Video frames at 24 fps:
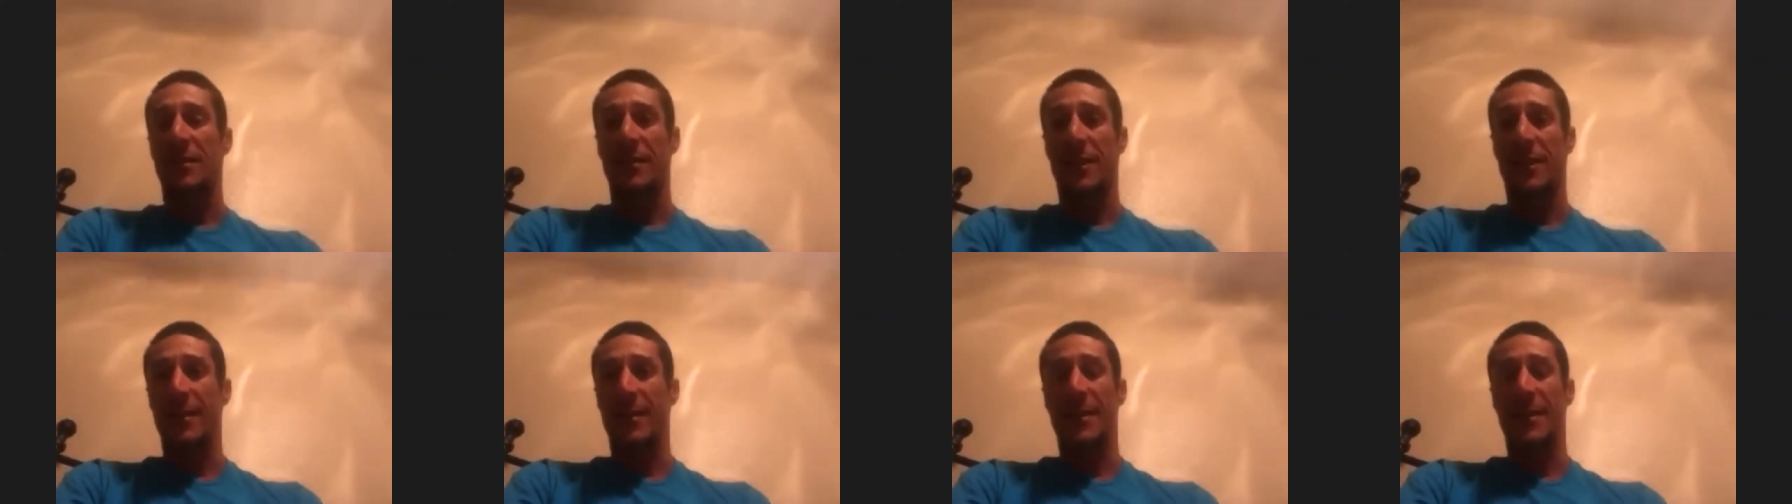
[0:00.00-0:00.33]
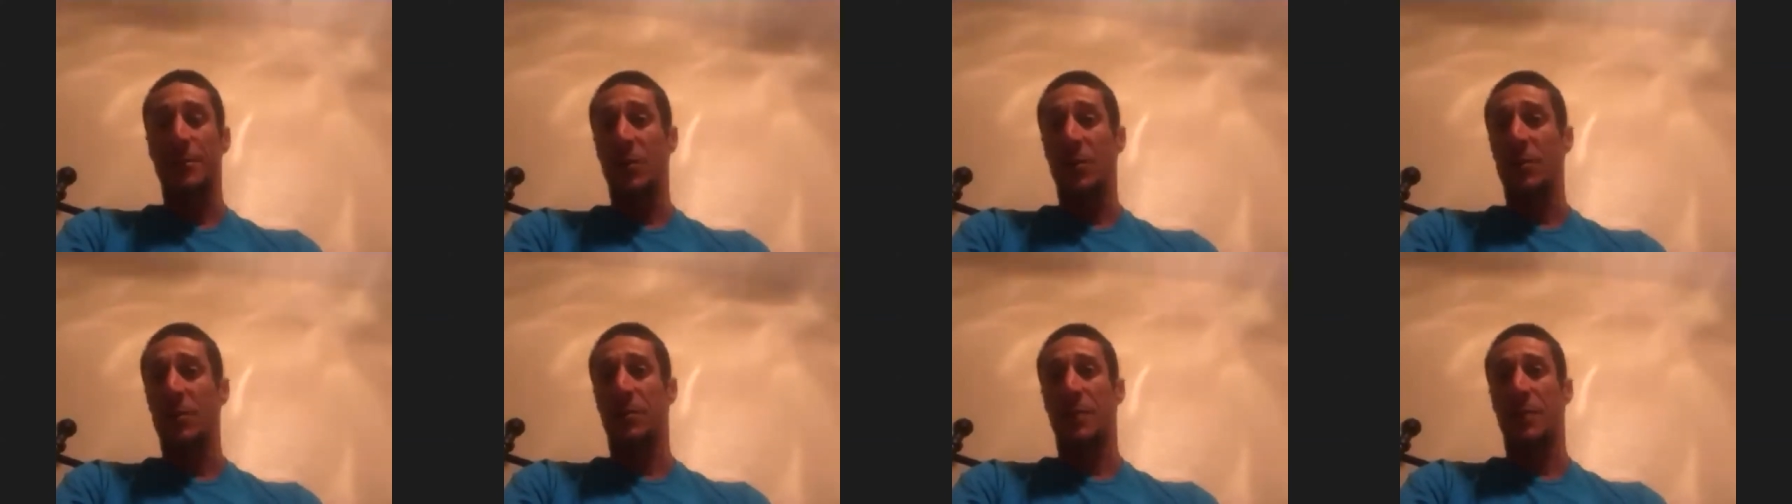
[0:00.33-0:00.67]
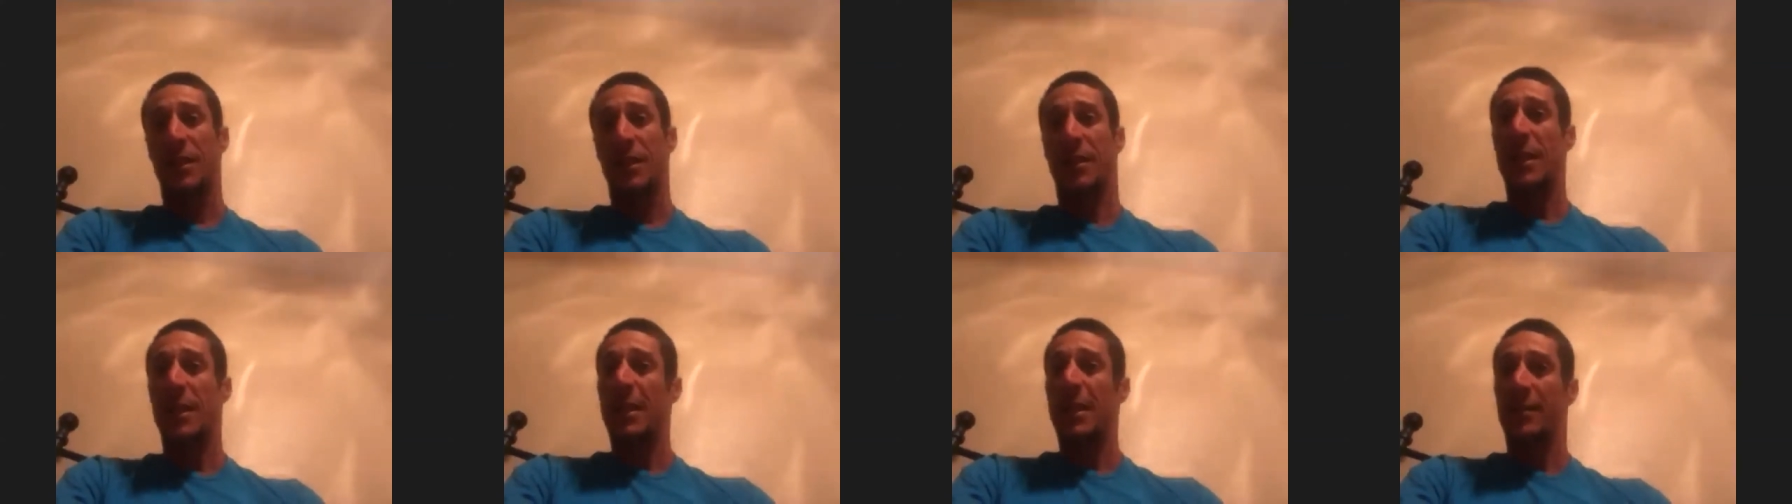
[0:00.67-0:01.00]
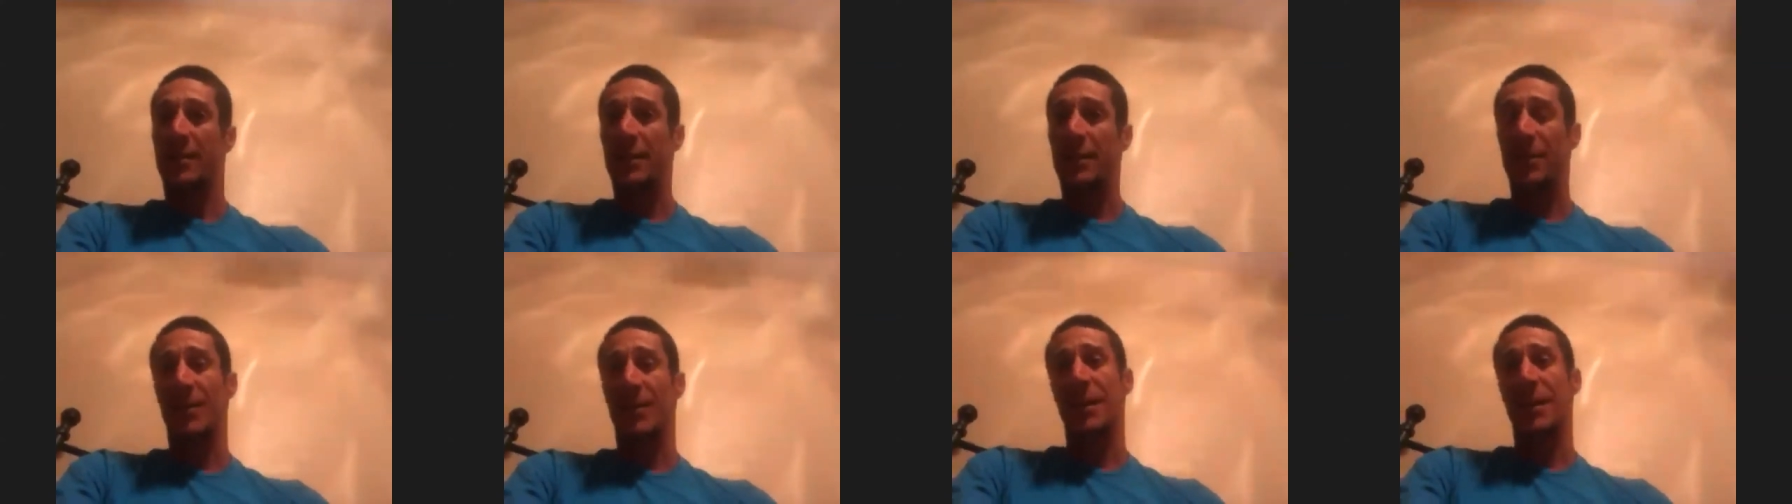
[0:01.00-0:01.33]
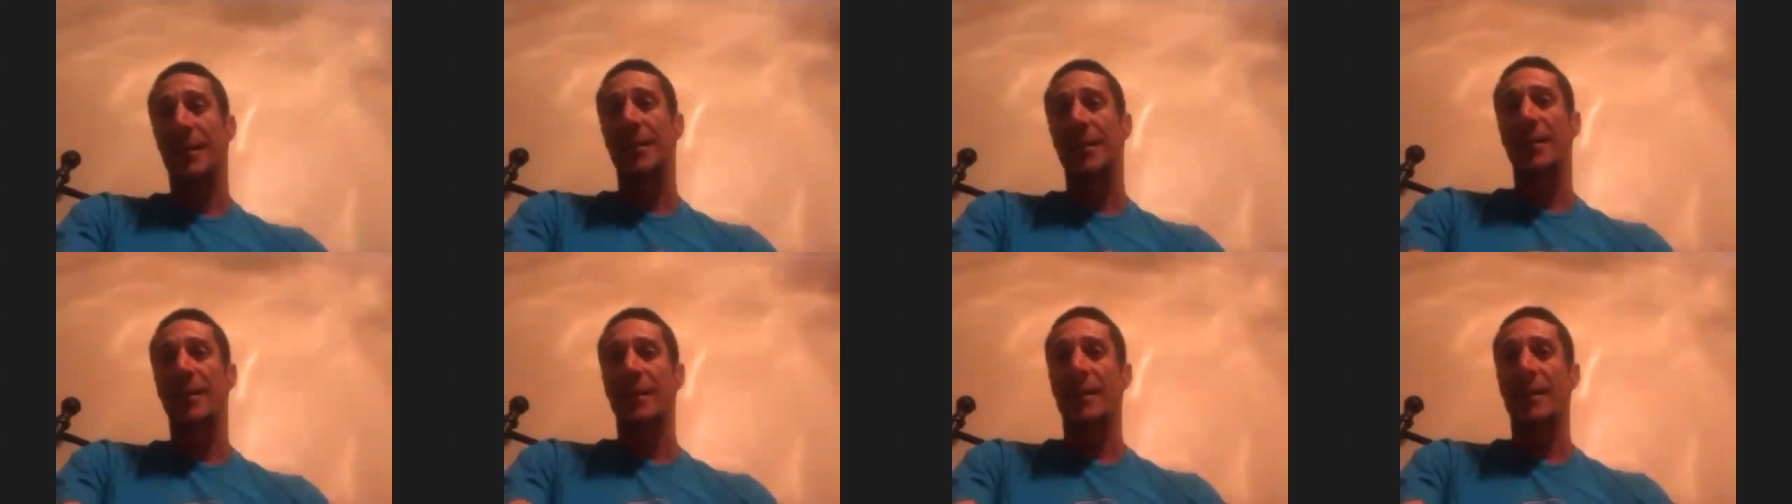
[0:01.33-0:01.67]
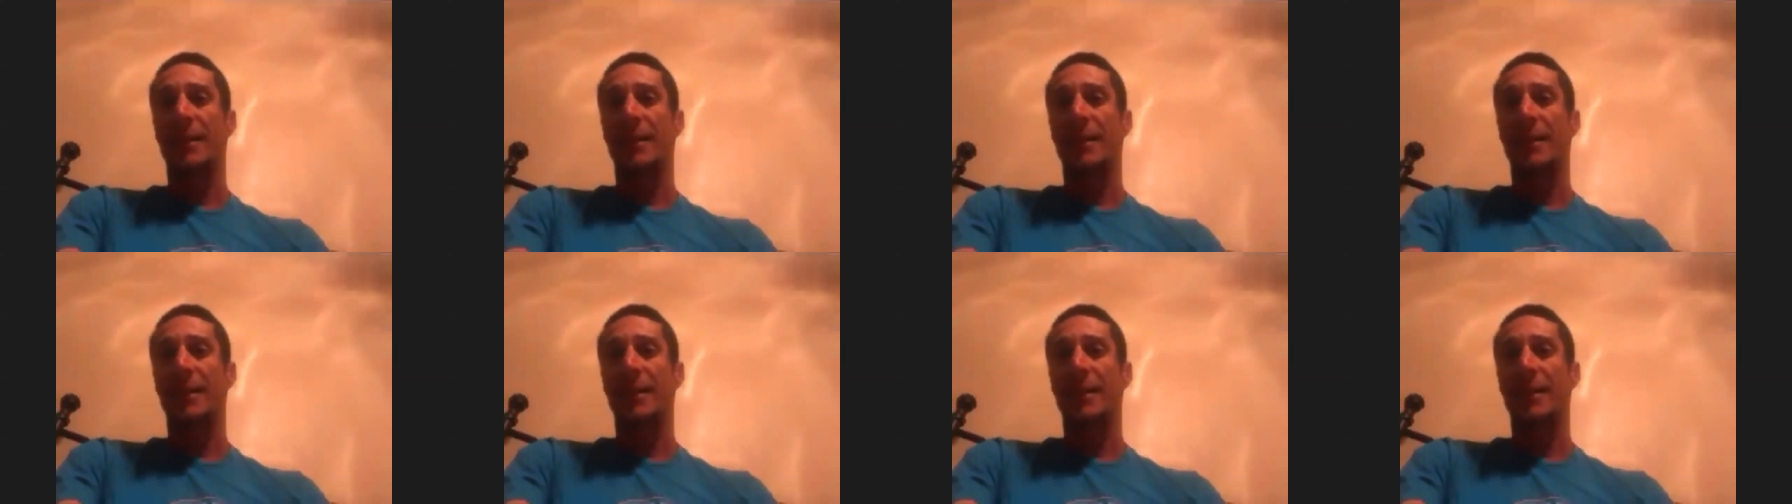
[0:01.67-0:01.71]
I'm like, oh my God, you know, like